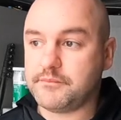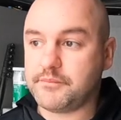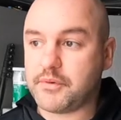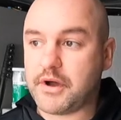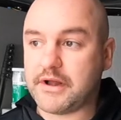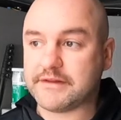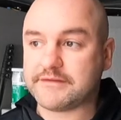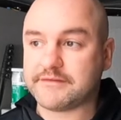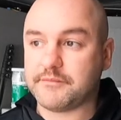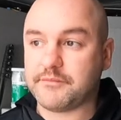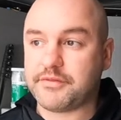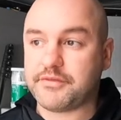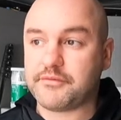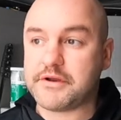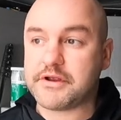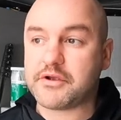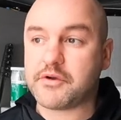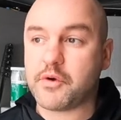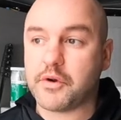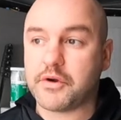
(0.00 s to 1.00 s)
bought some
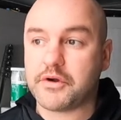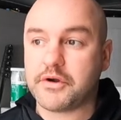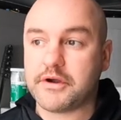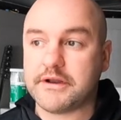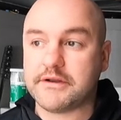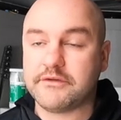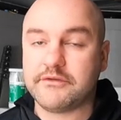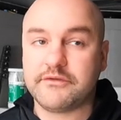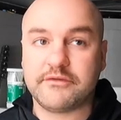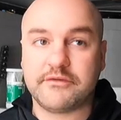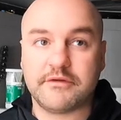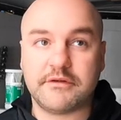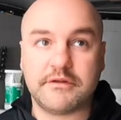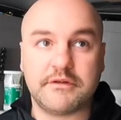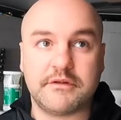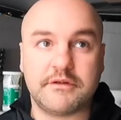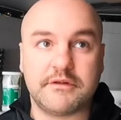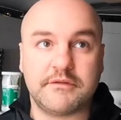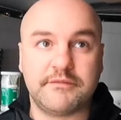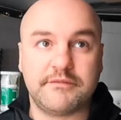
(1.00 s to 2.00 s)
three quarter inch
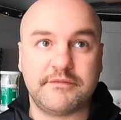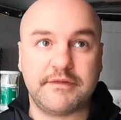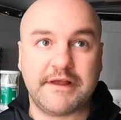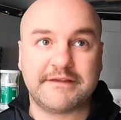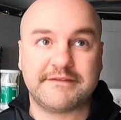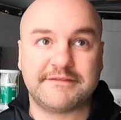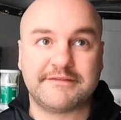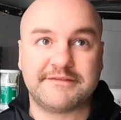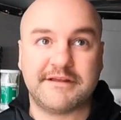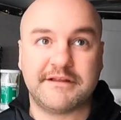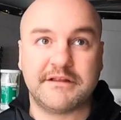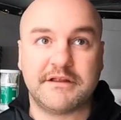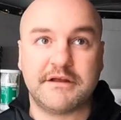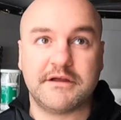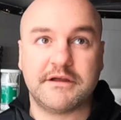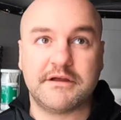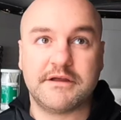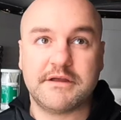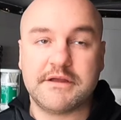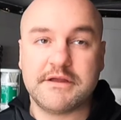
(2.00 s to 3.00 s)

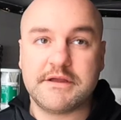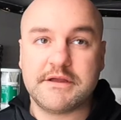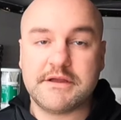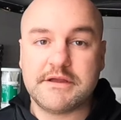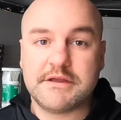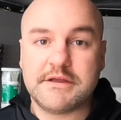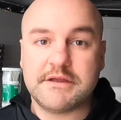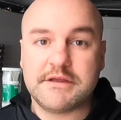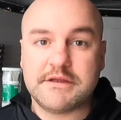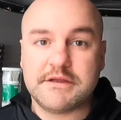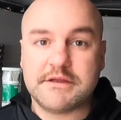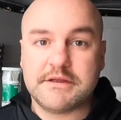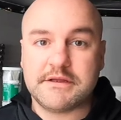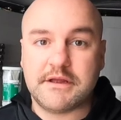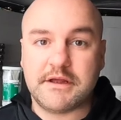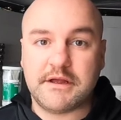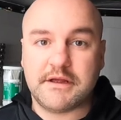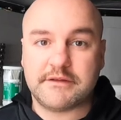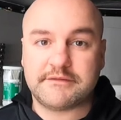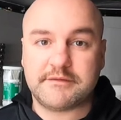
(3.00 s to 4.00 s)
Flexzilla
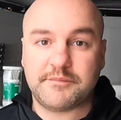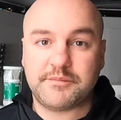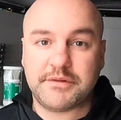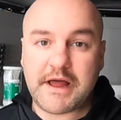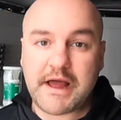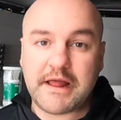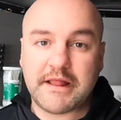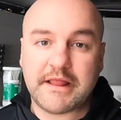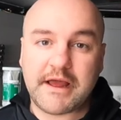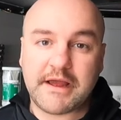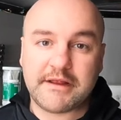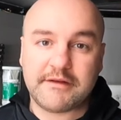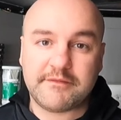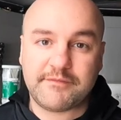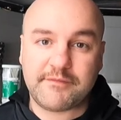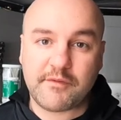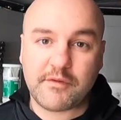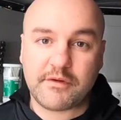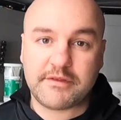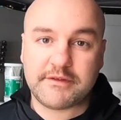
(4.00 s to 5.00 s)
uh, supply line
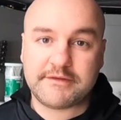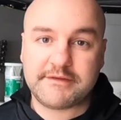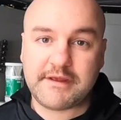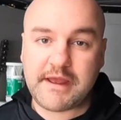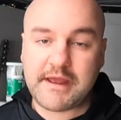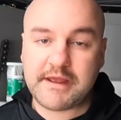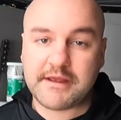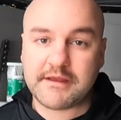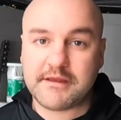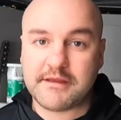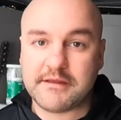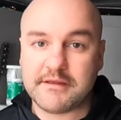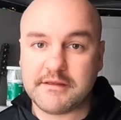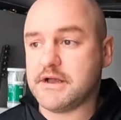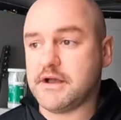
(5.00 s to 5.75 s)
for the tank.